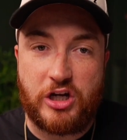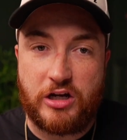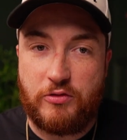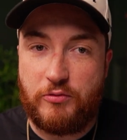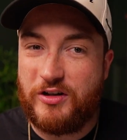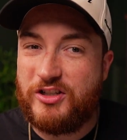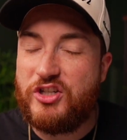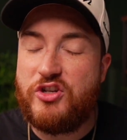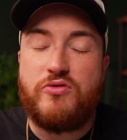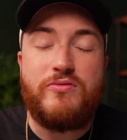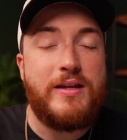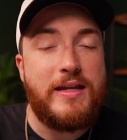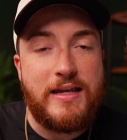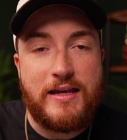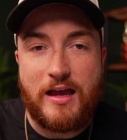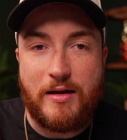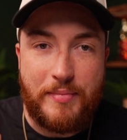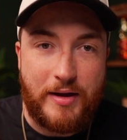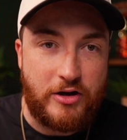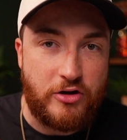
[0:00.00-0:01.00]
What's
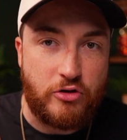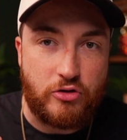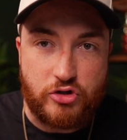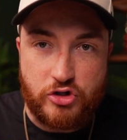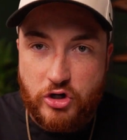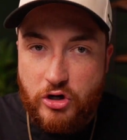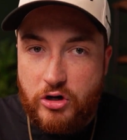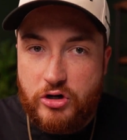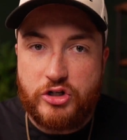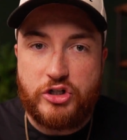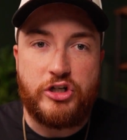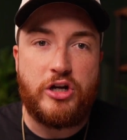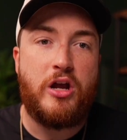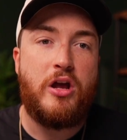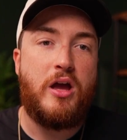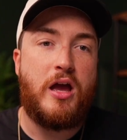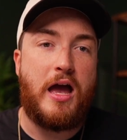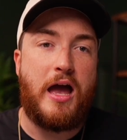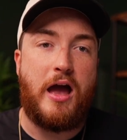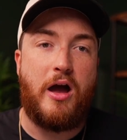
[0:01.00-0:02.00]
unique about your church?
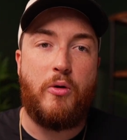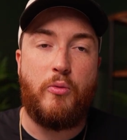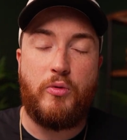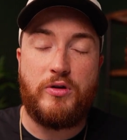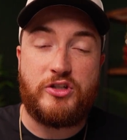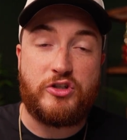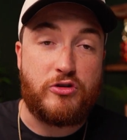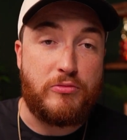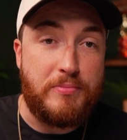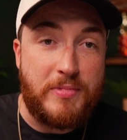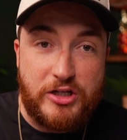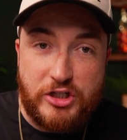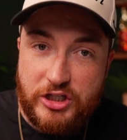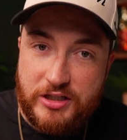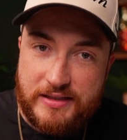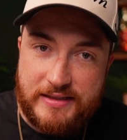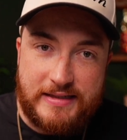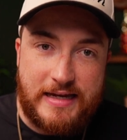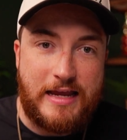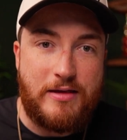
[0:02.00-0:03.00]
What's your mission
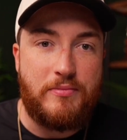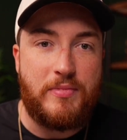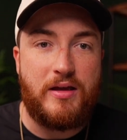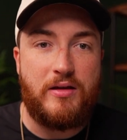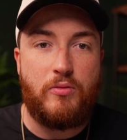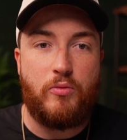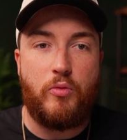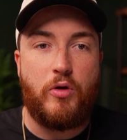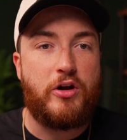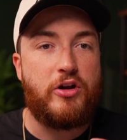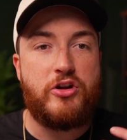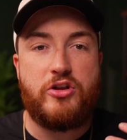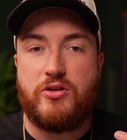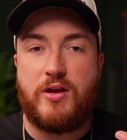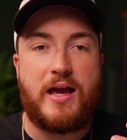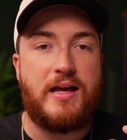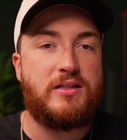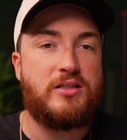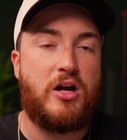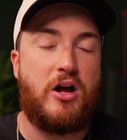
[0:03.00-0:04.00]
statement? What are you
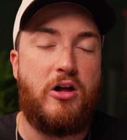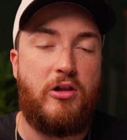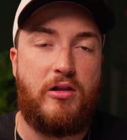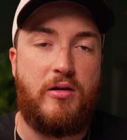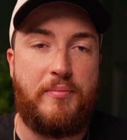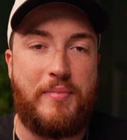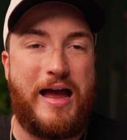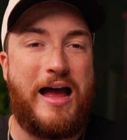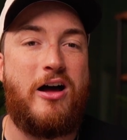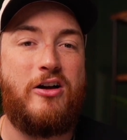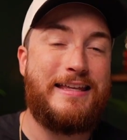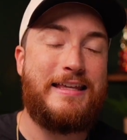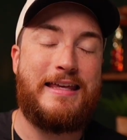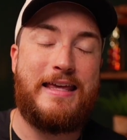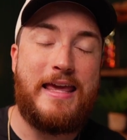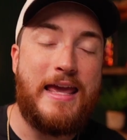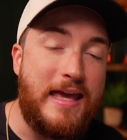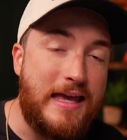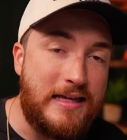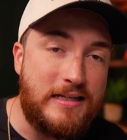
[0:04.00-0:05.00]
guys all about?
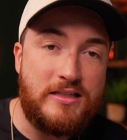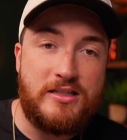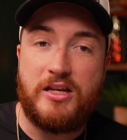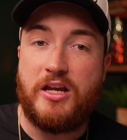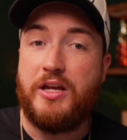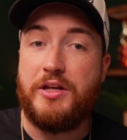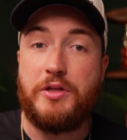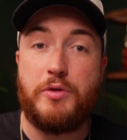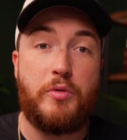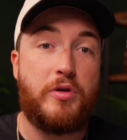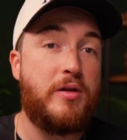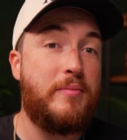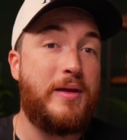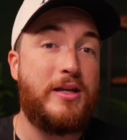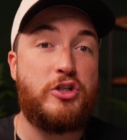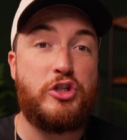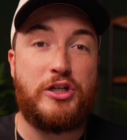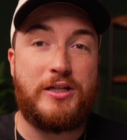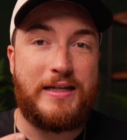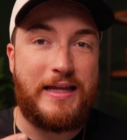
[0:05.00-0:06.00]
Kids, you want to
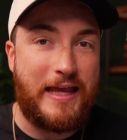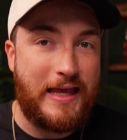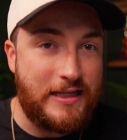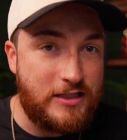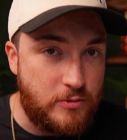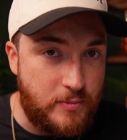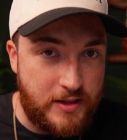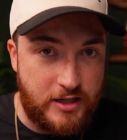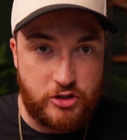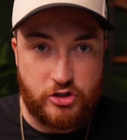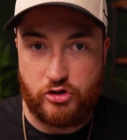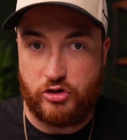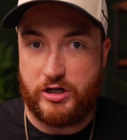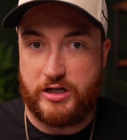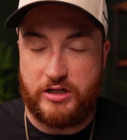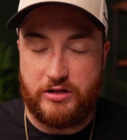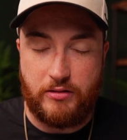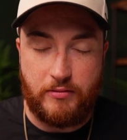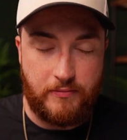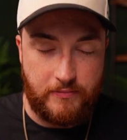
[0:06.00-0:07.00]
mention kids
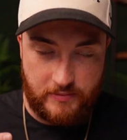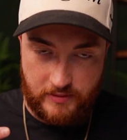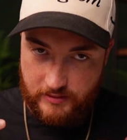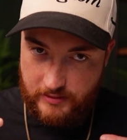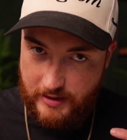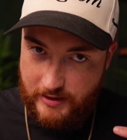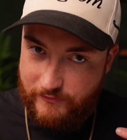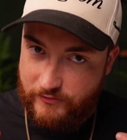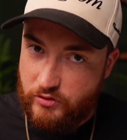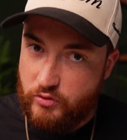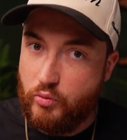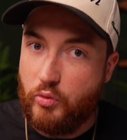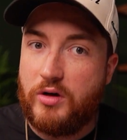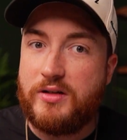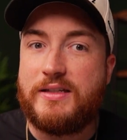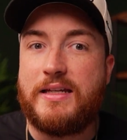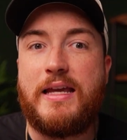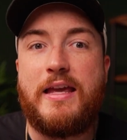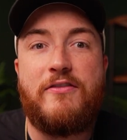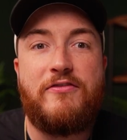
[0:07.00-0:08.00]
ministry. If you
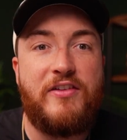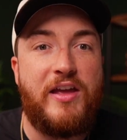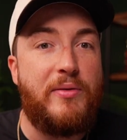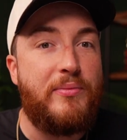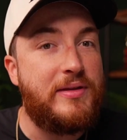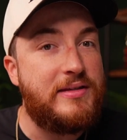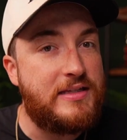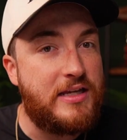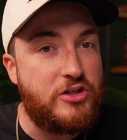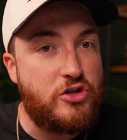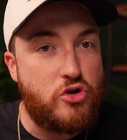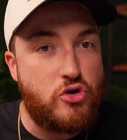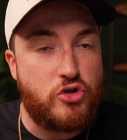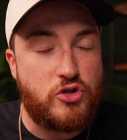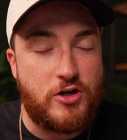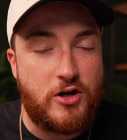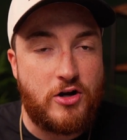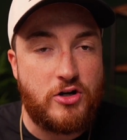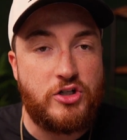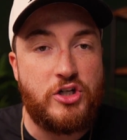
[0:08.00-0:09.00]
want to get families into your
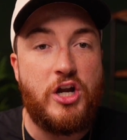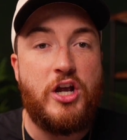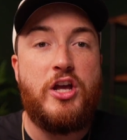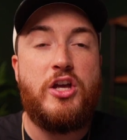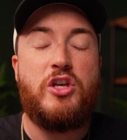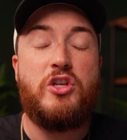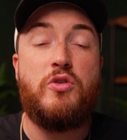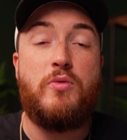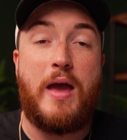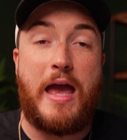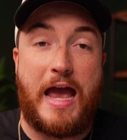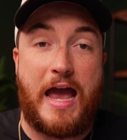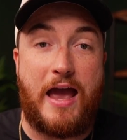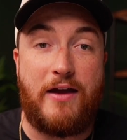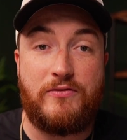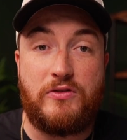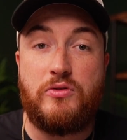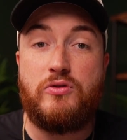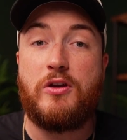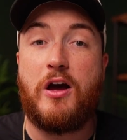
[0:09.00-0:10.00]
church, you
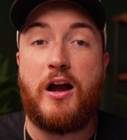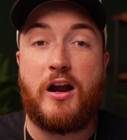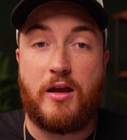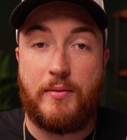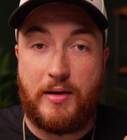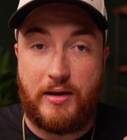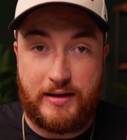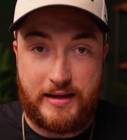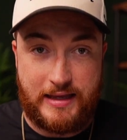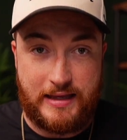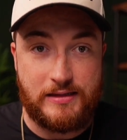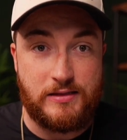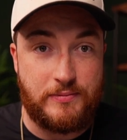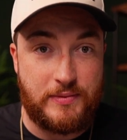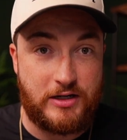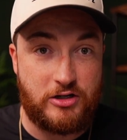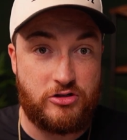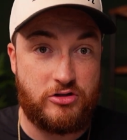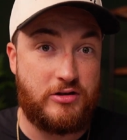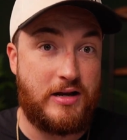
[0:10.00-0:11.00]
have to talk about kids
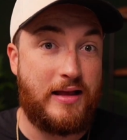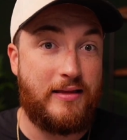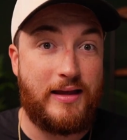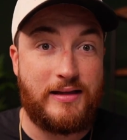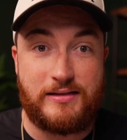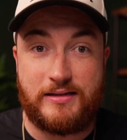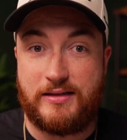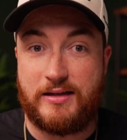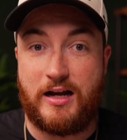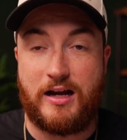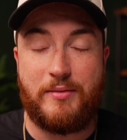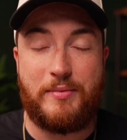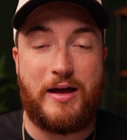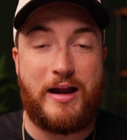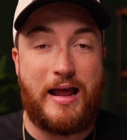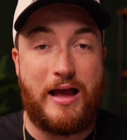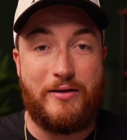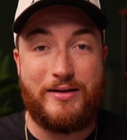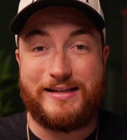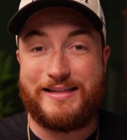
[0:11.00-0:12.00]
ministry. I like to talk
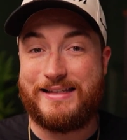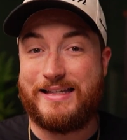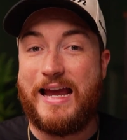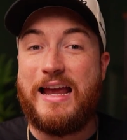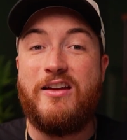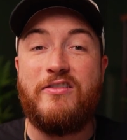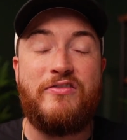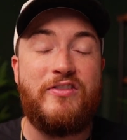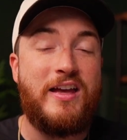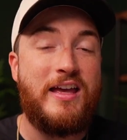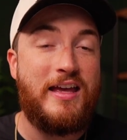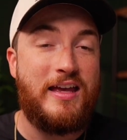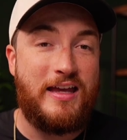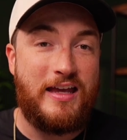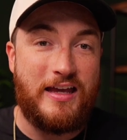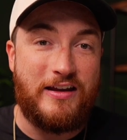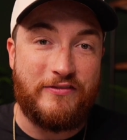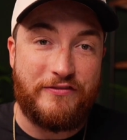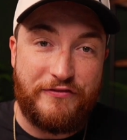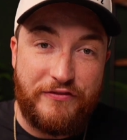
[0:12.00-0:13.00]
about how it's safe
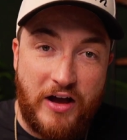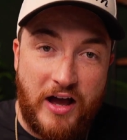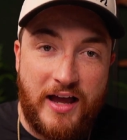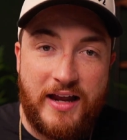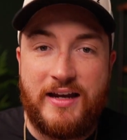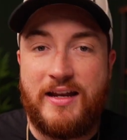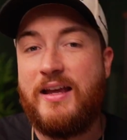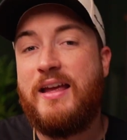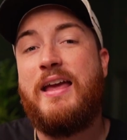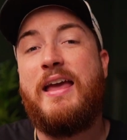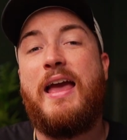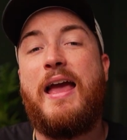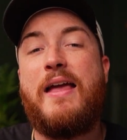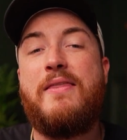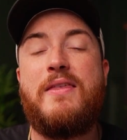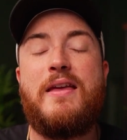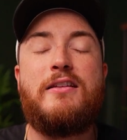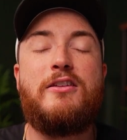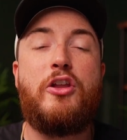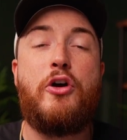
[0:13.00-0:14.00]
and fun.
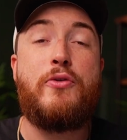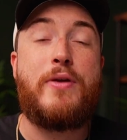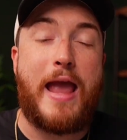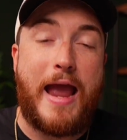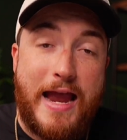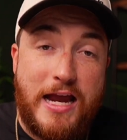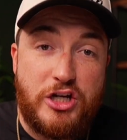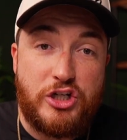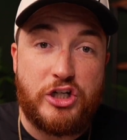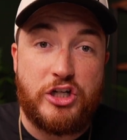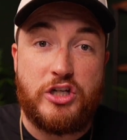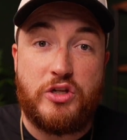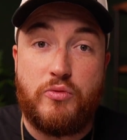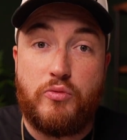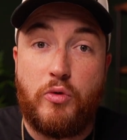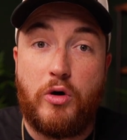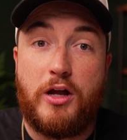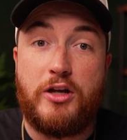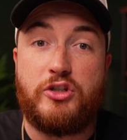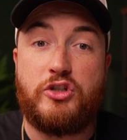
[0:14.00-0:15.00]
And then location, you
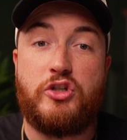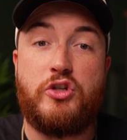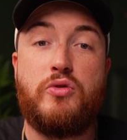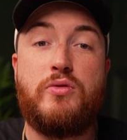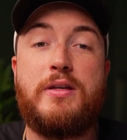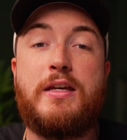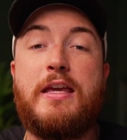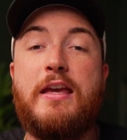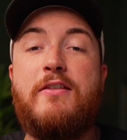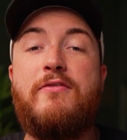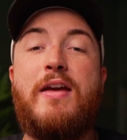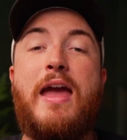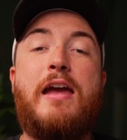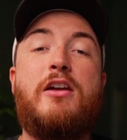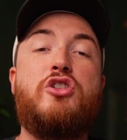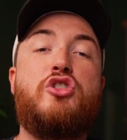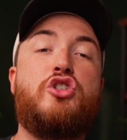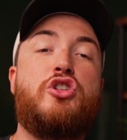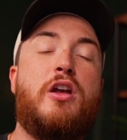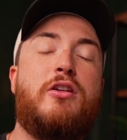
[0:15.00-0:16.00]
want to give
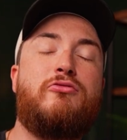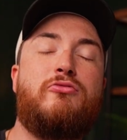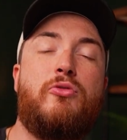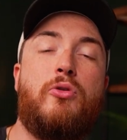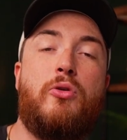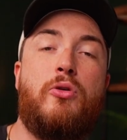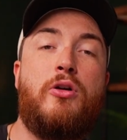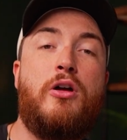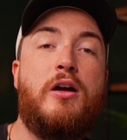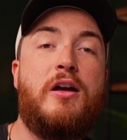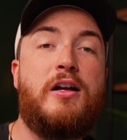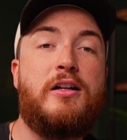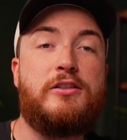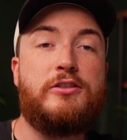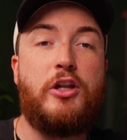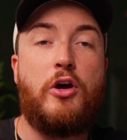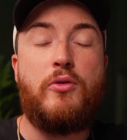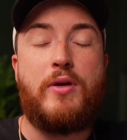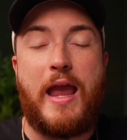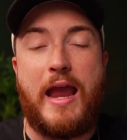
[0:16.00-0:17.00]
a general
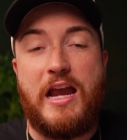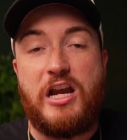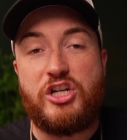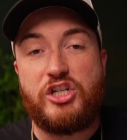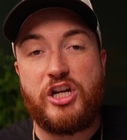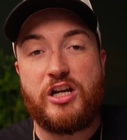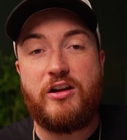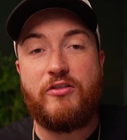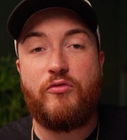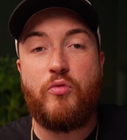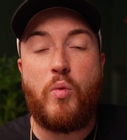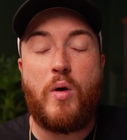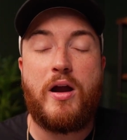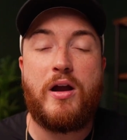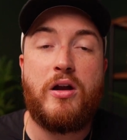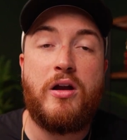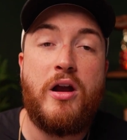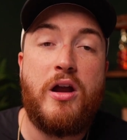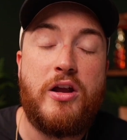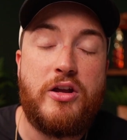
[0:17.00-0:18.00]
location of
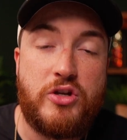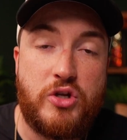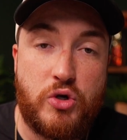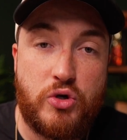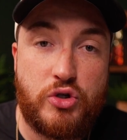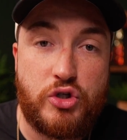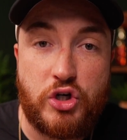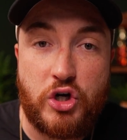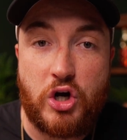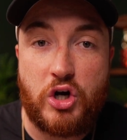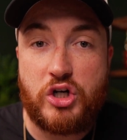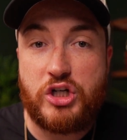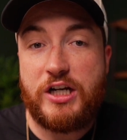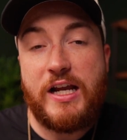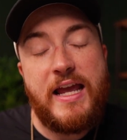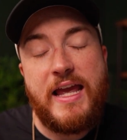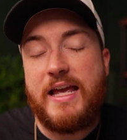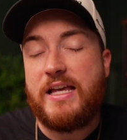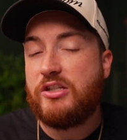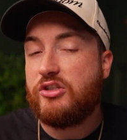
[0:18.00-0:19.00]
where your church
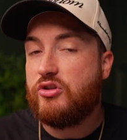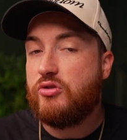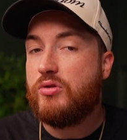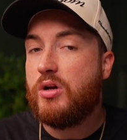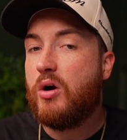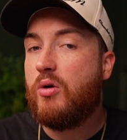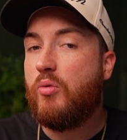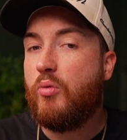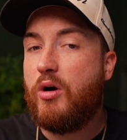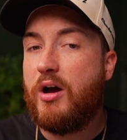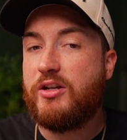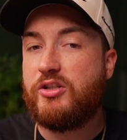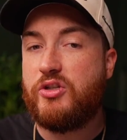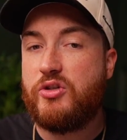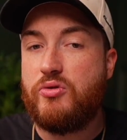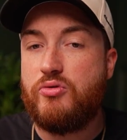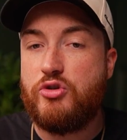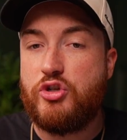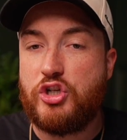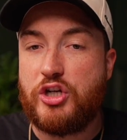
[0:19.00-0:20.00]
is. You don't want
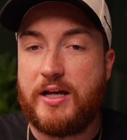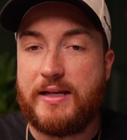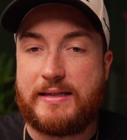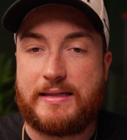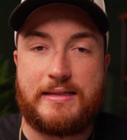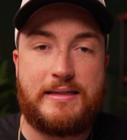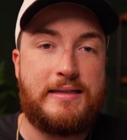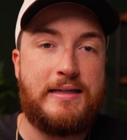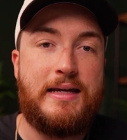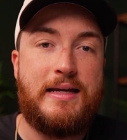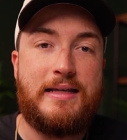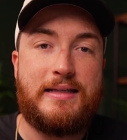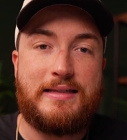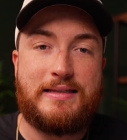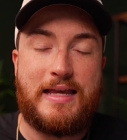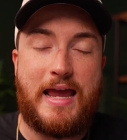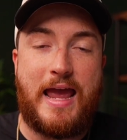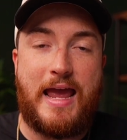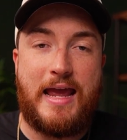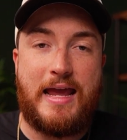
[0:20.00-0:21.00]
to just
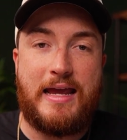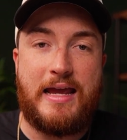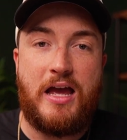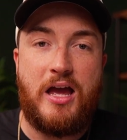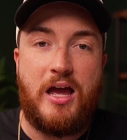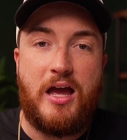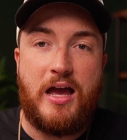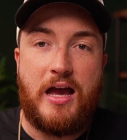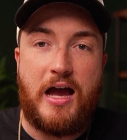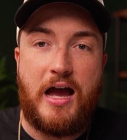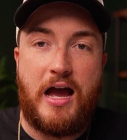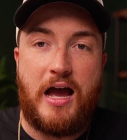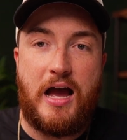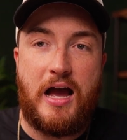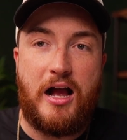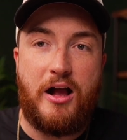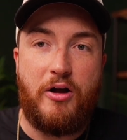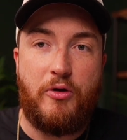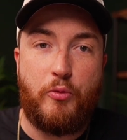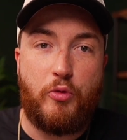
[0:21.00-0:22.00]
say,
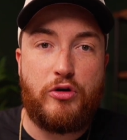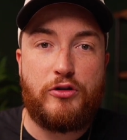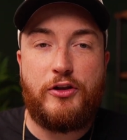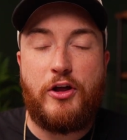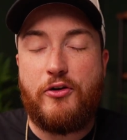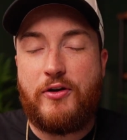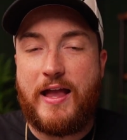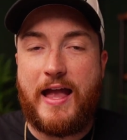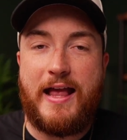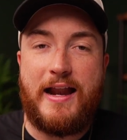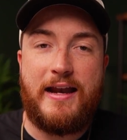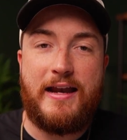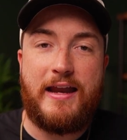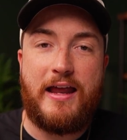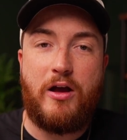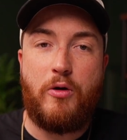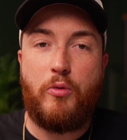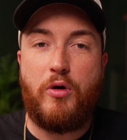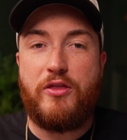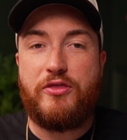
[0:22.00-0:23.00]
we're located
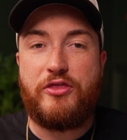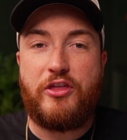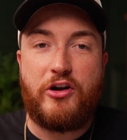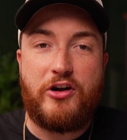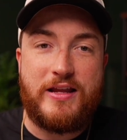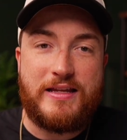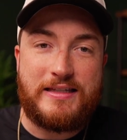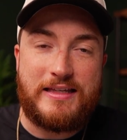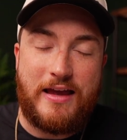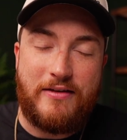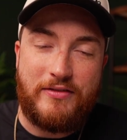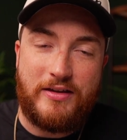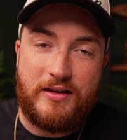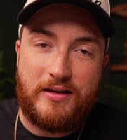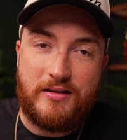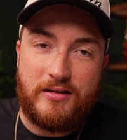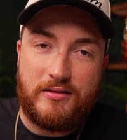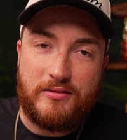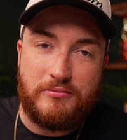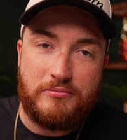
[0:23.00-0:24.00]
at
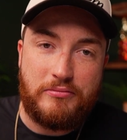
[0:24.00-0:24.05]
137-3